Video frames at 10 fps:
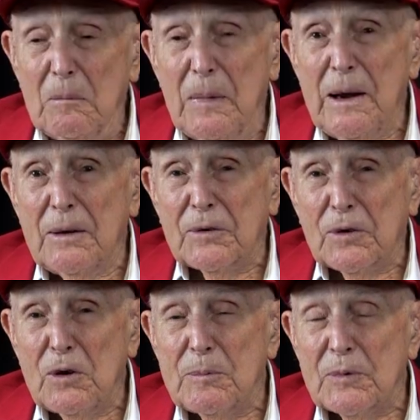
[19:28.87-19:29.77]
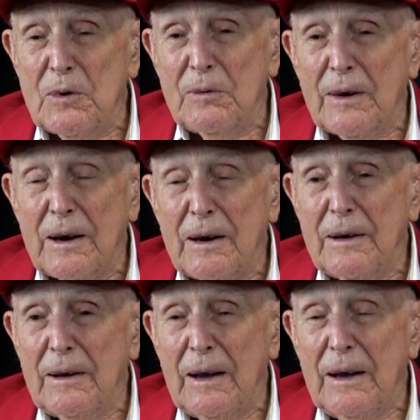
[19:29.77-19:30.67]
men, troops on there,
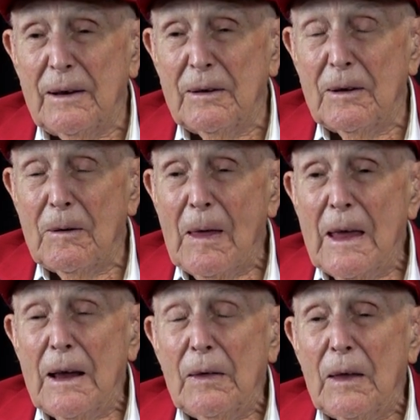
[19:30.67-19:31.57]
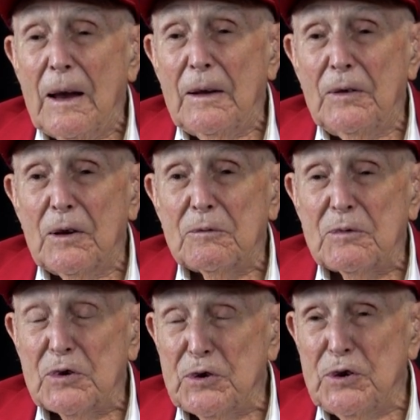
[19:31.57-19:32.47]
and the
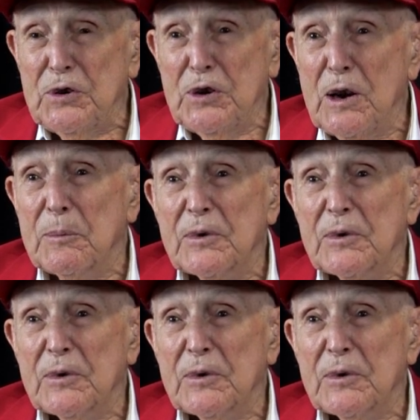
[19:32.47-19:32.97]
ship